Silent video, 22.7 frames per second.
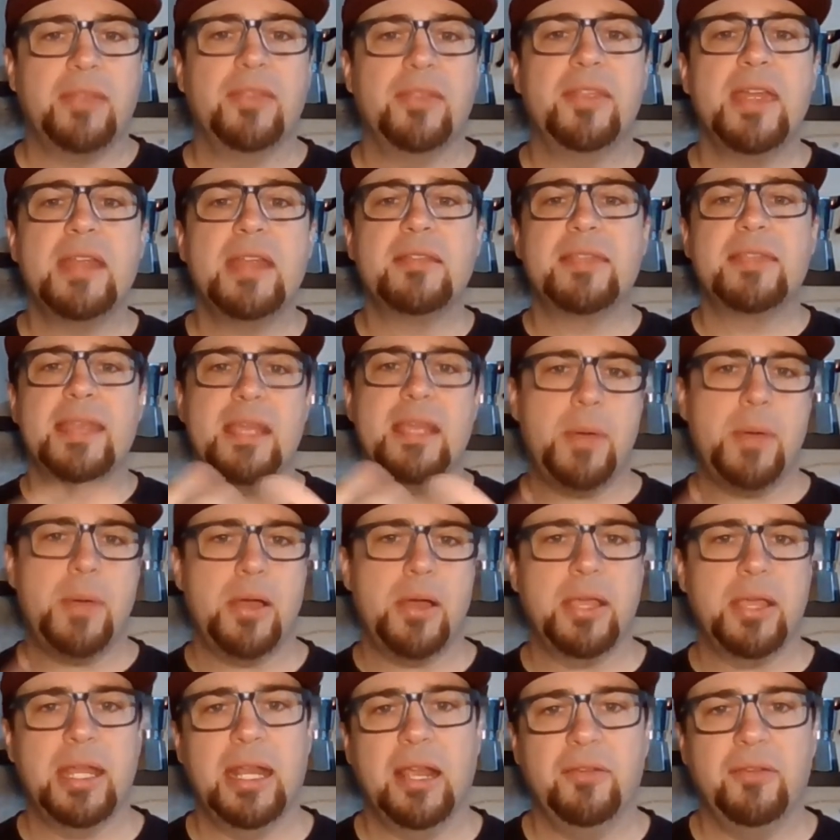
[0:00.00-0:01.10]
Then think
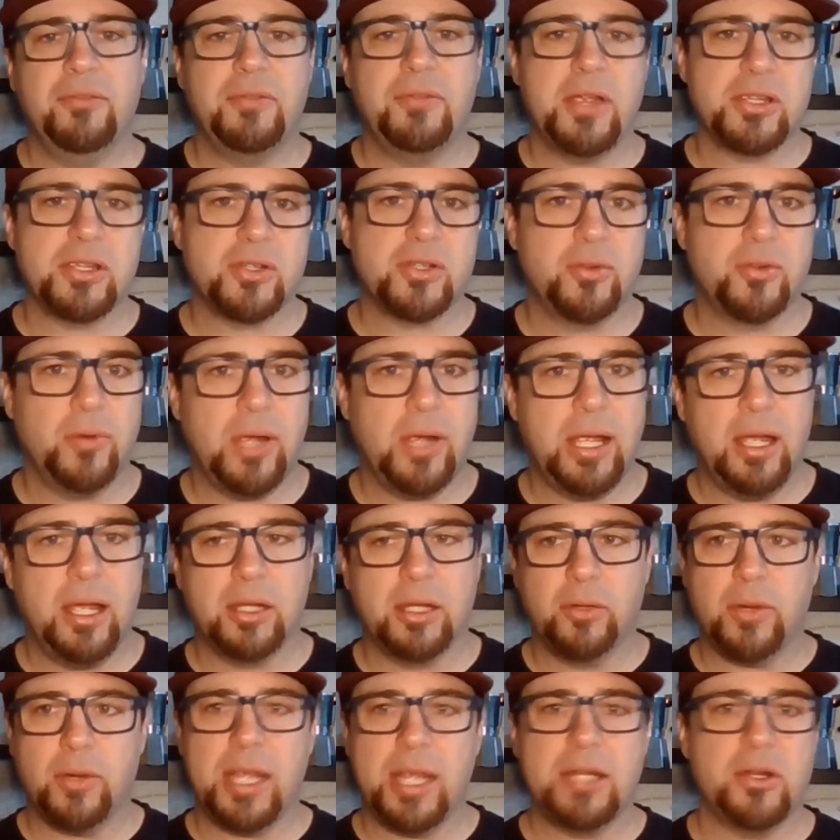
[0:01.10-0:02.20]
about getting a fresh grind, a
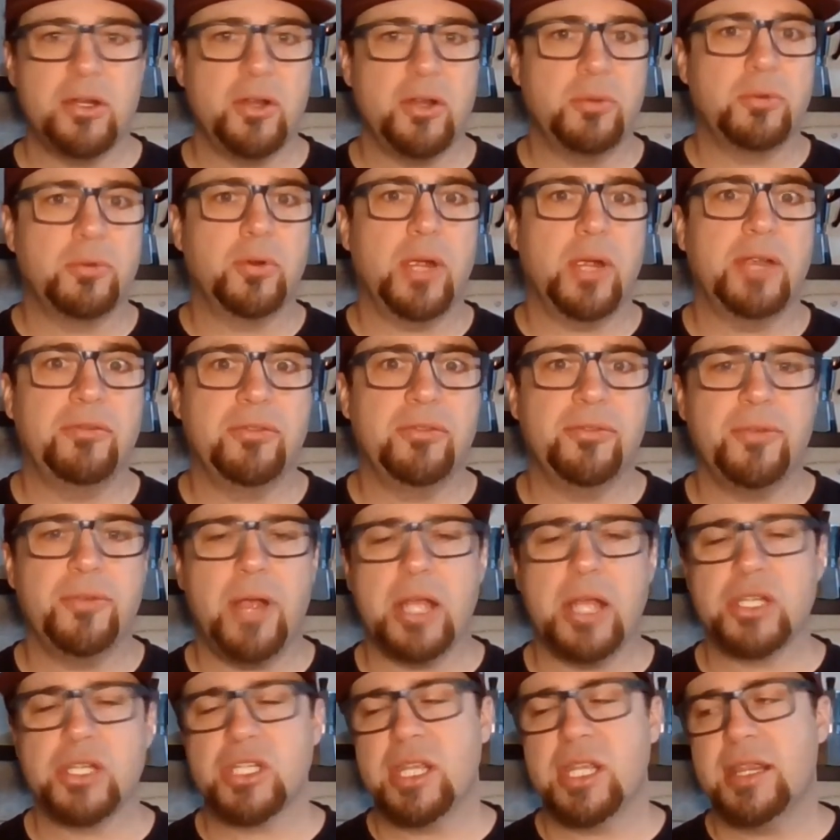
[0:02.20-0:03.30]
grinder to grind
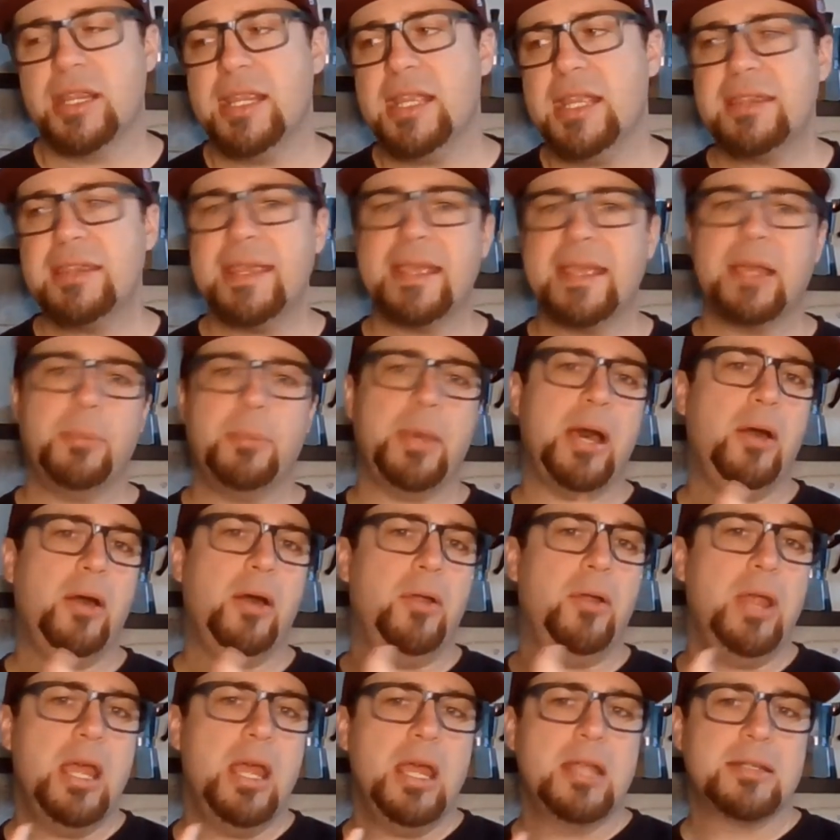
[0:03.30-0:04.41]
fresh, and then think
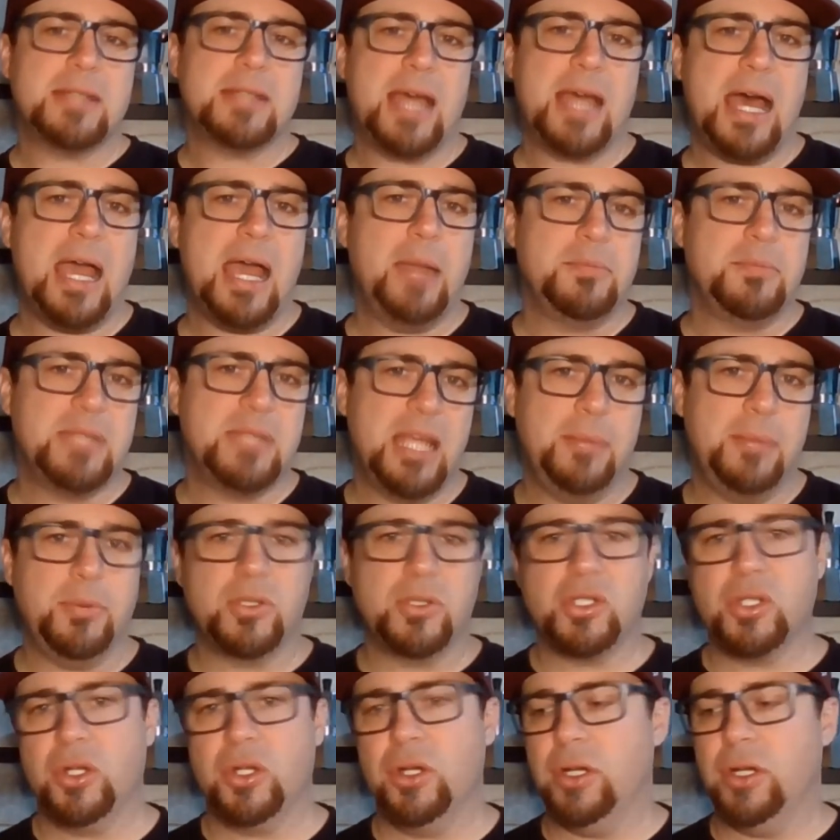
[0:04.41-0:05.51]
about time,
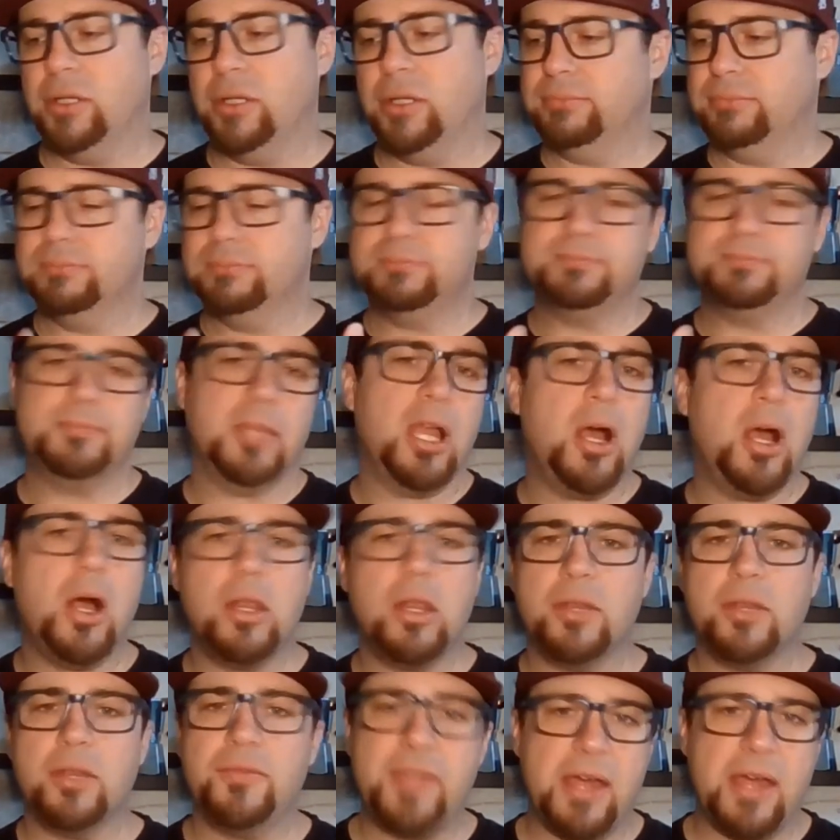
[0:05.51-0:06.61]
temperature,
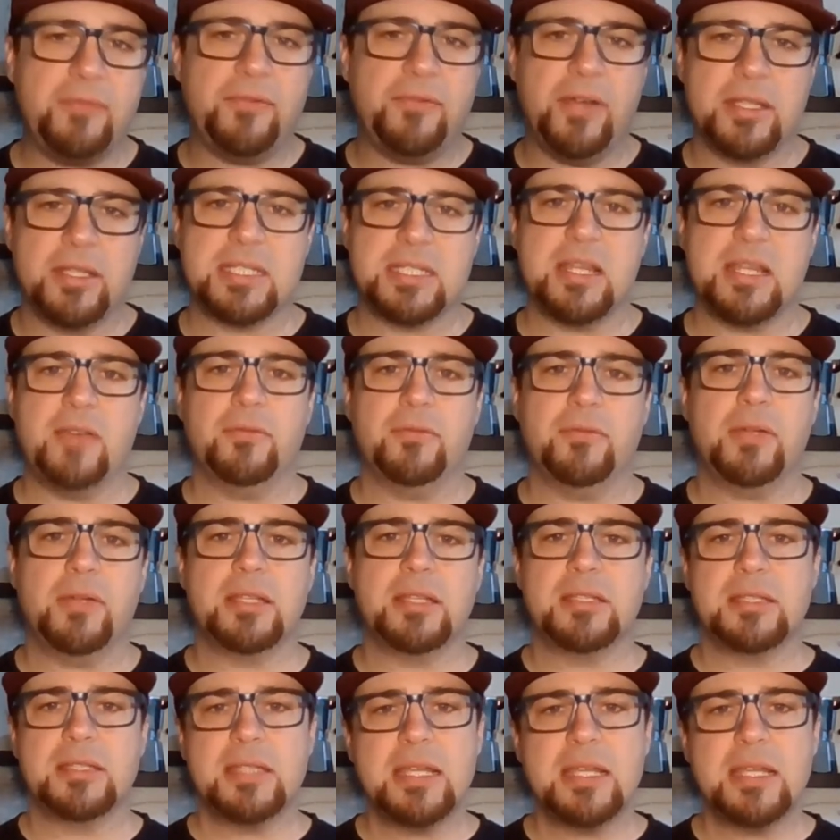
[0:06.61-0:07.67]
all of that fun stuff, right?